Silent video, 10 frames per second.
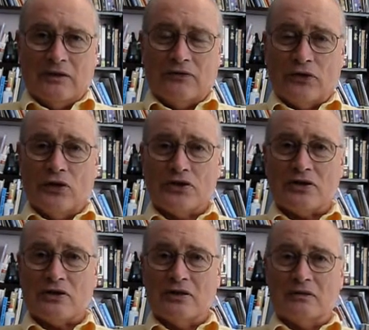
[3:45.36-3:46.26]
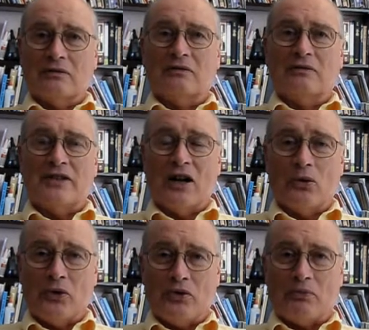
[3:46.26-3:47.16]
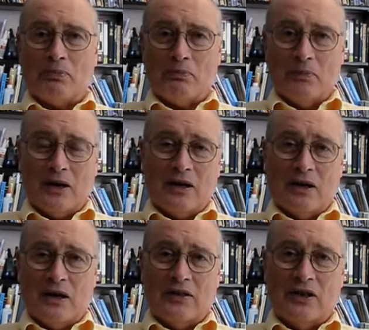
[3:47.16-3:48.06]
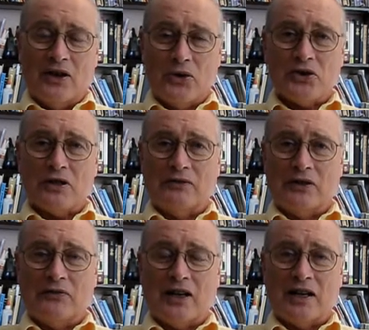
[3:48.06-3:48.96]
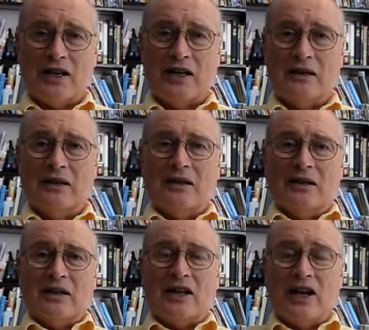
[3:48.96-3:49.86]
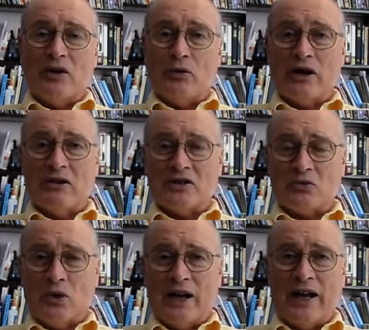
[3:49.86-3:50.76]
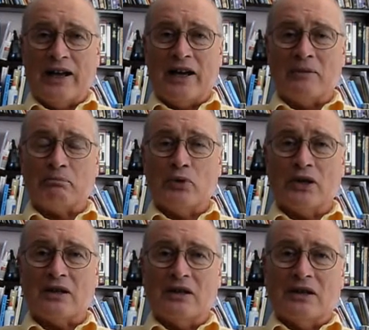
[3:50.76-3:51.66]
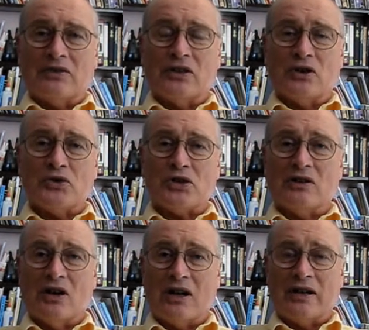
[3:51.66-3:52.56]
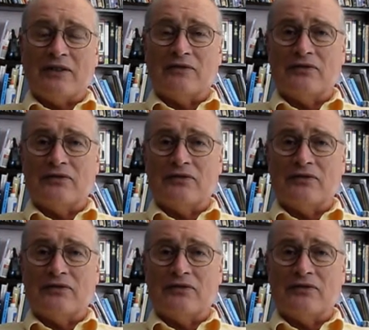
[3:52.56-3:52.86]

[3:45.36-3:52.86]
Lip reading: first dealt with the notion of infinity in a rigorous way and put the notion on a